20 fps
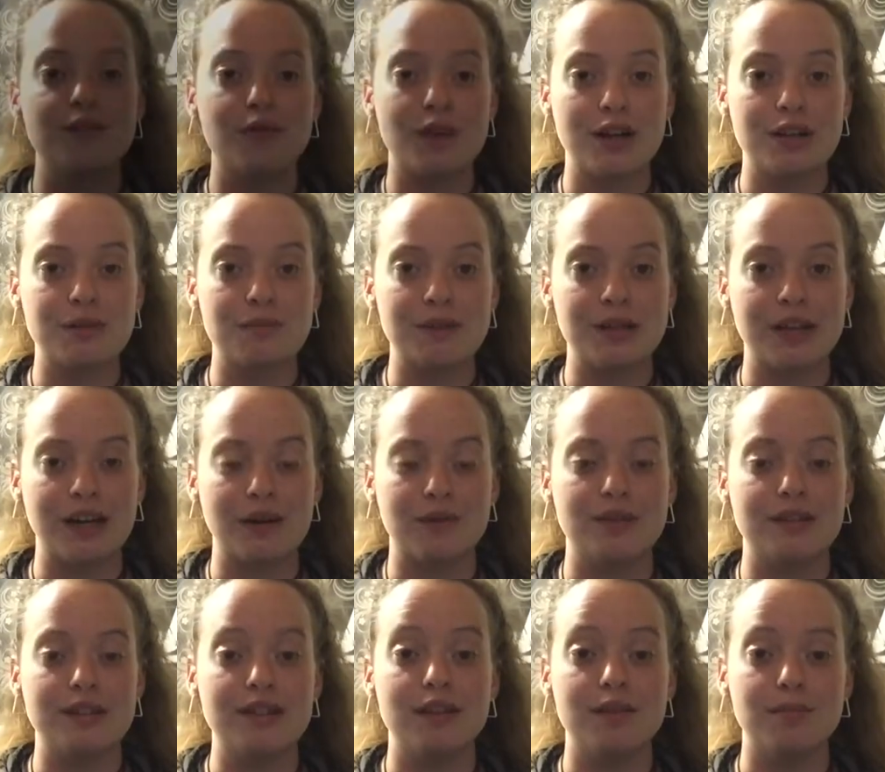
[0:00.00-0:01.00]
freshman, I
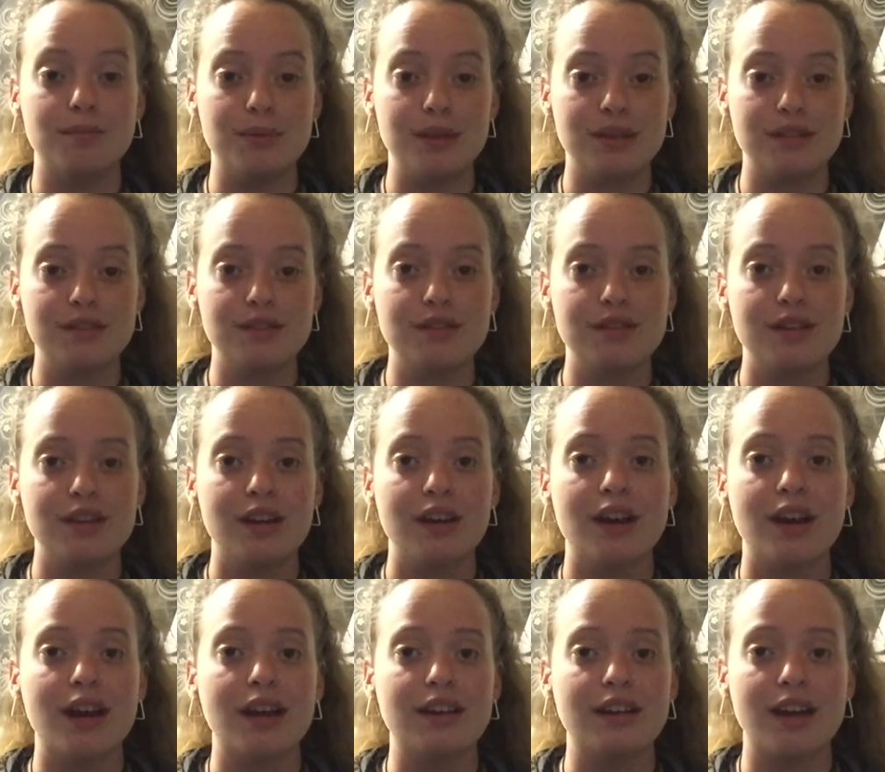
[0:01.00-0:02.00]
would skip meals
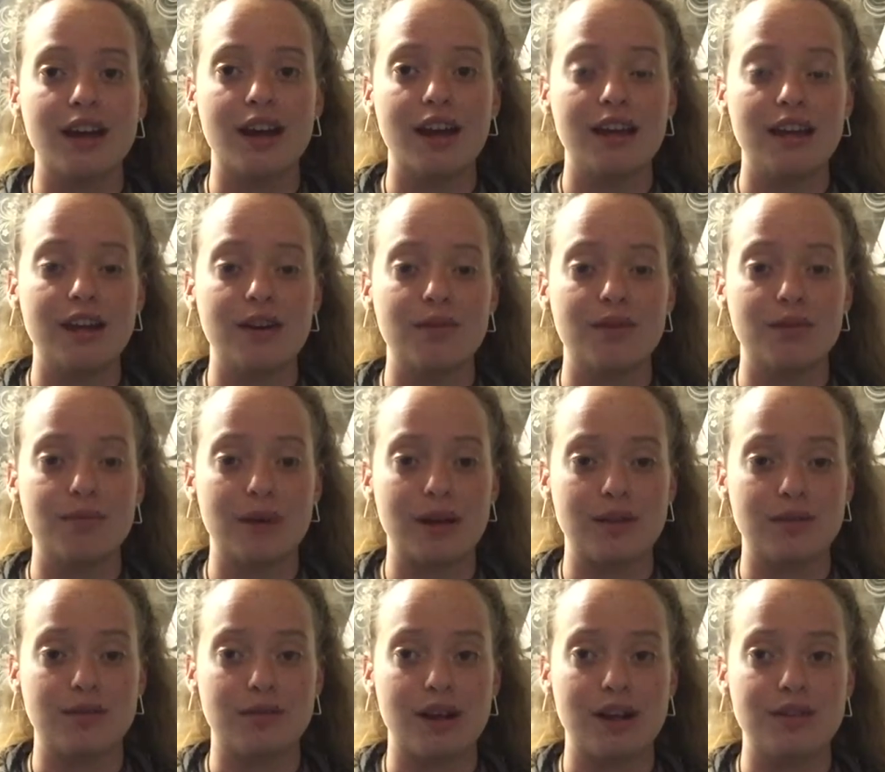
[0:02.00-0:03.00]
and not hang out with my
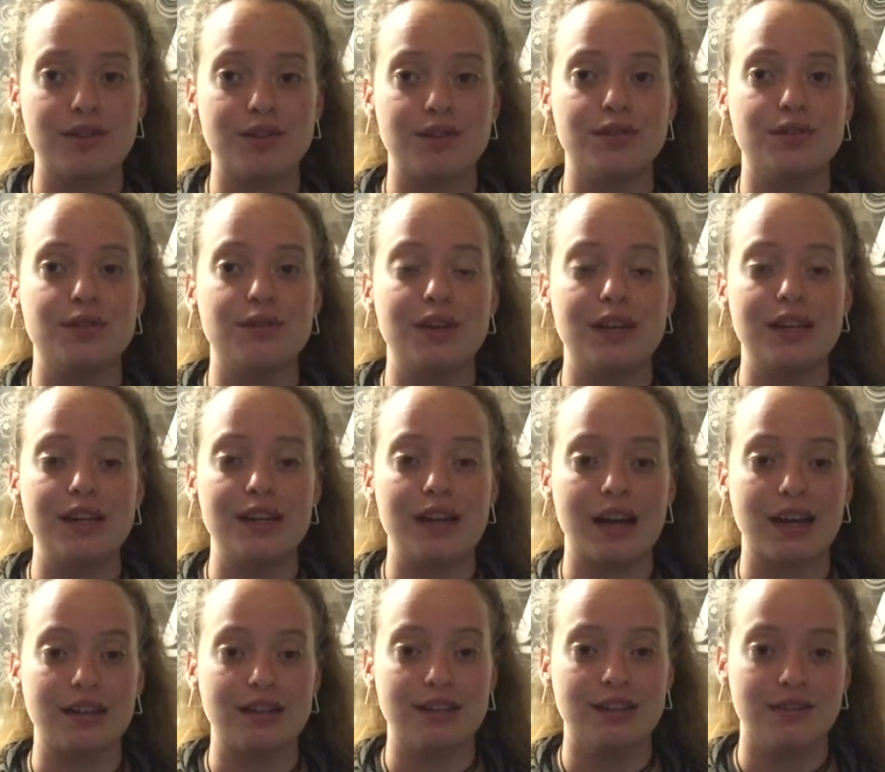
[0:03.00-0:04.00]
friends or do any
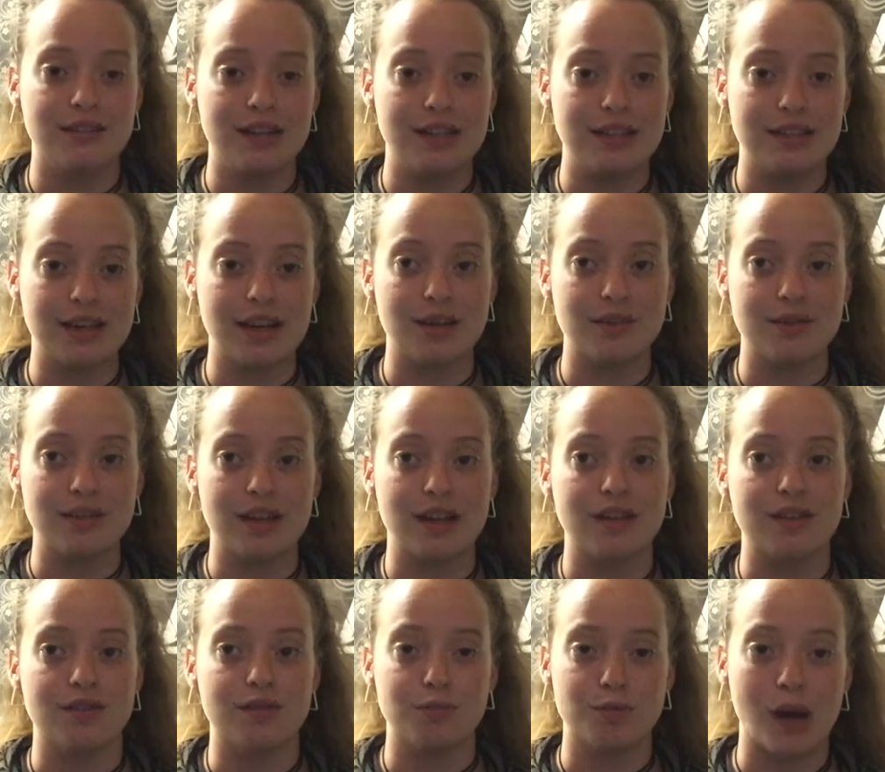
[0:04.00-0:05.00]
activities
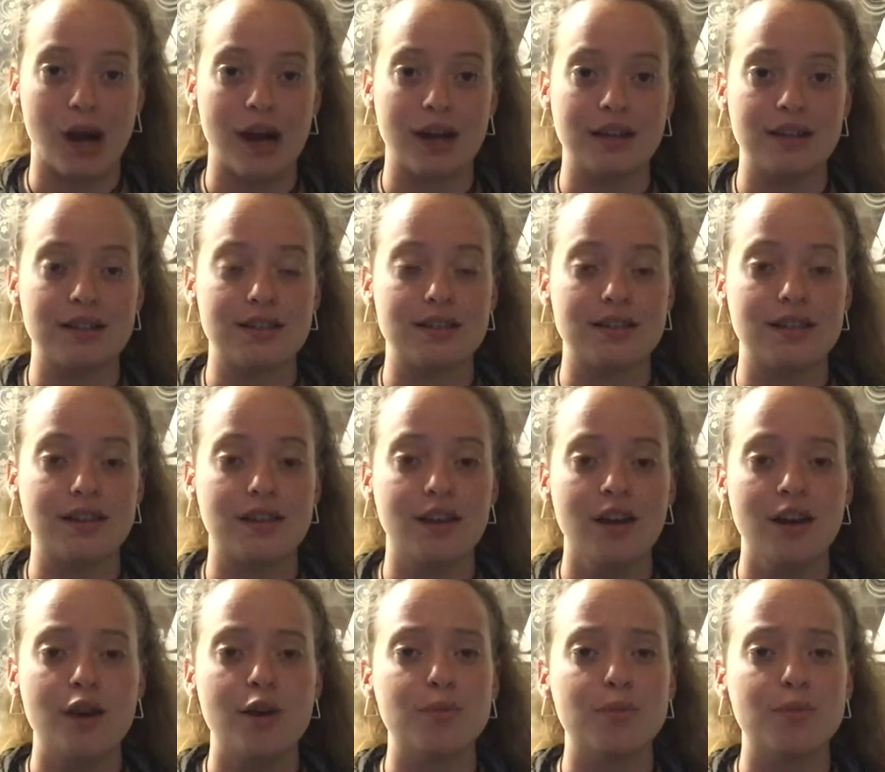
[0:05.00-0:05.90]
outside of practicing,